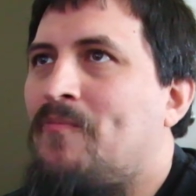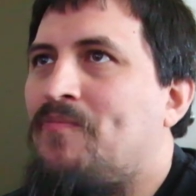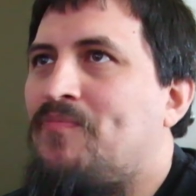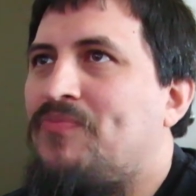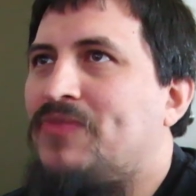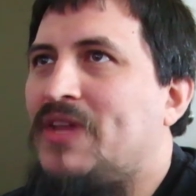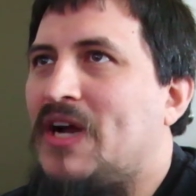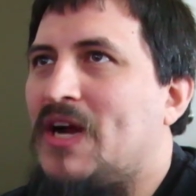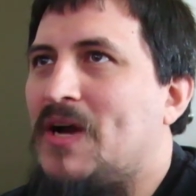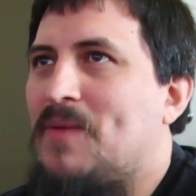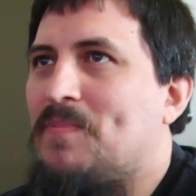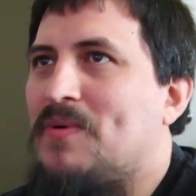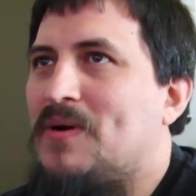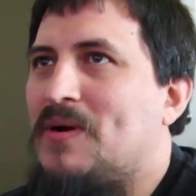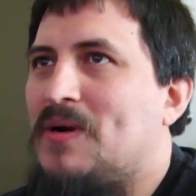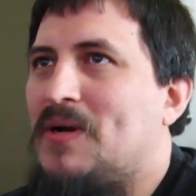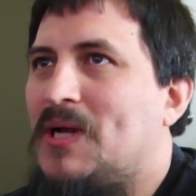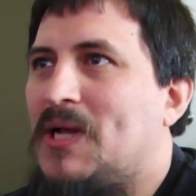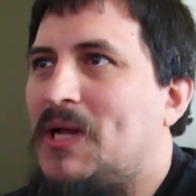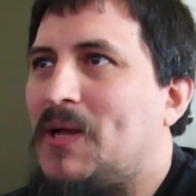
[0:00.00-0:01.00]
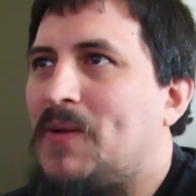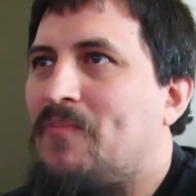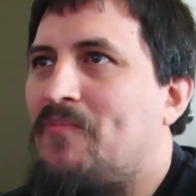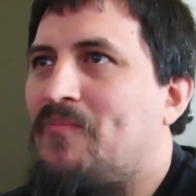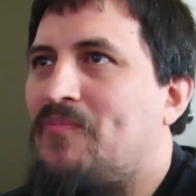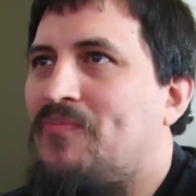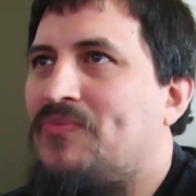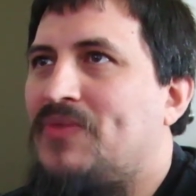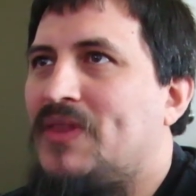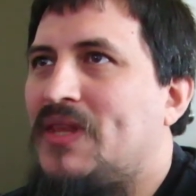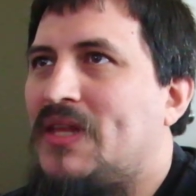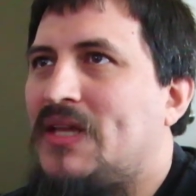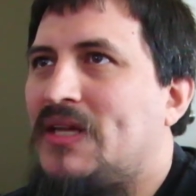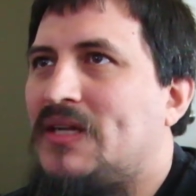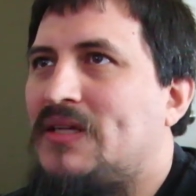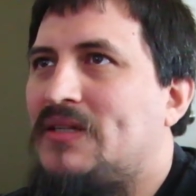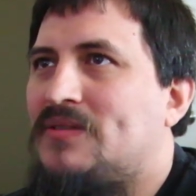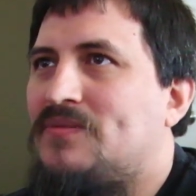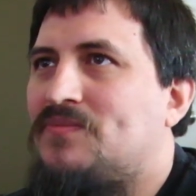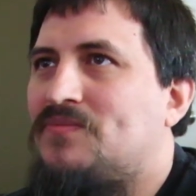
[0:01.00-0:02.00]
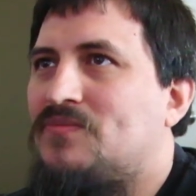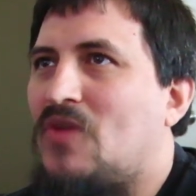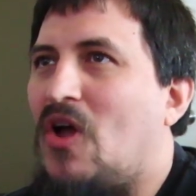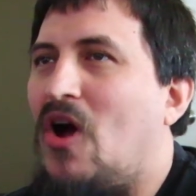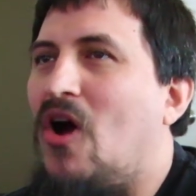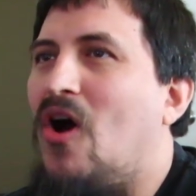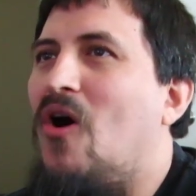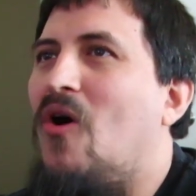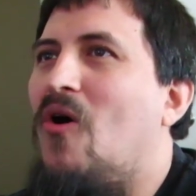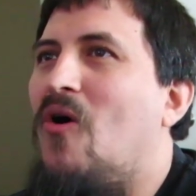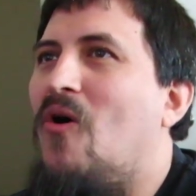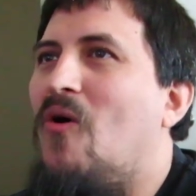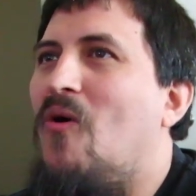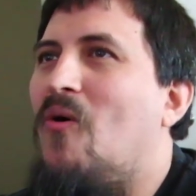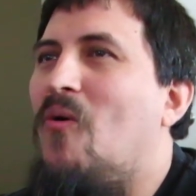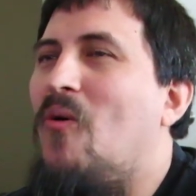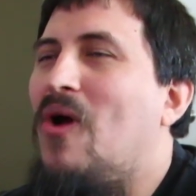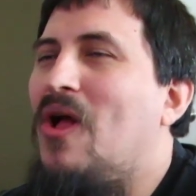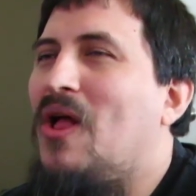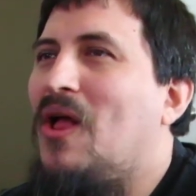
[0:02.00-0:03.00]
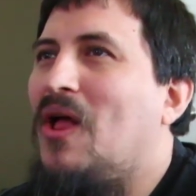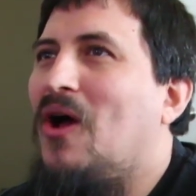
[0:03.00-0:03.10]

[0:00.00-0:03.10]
And Harper. Oh!